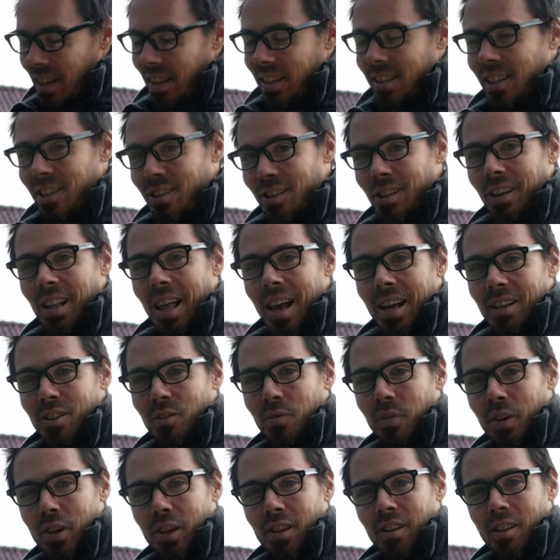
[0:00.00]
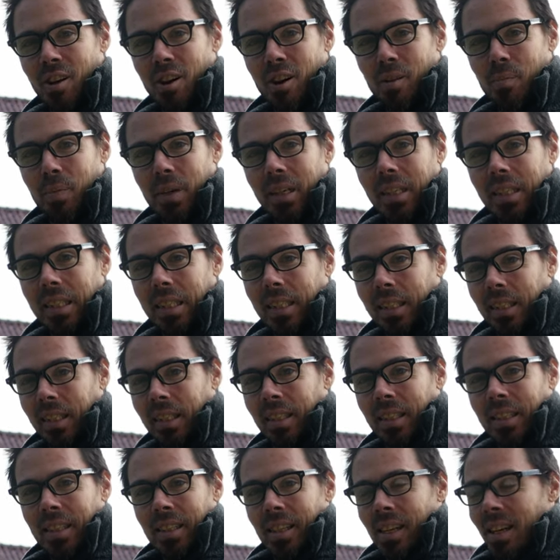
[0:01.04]
it doesn't last very long, but
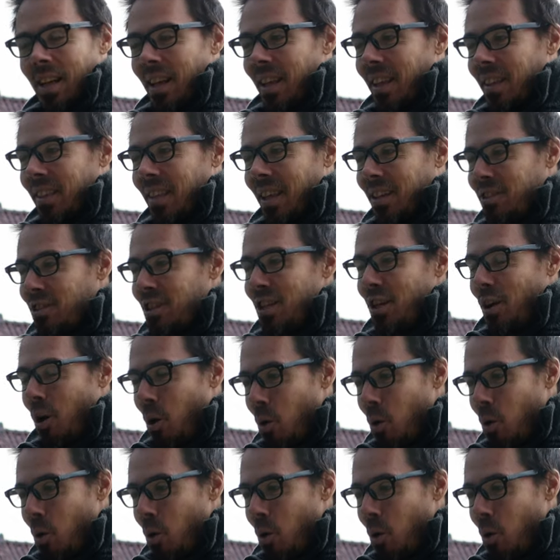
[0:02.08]
that's the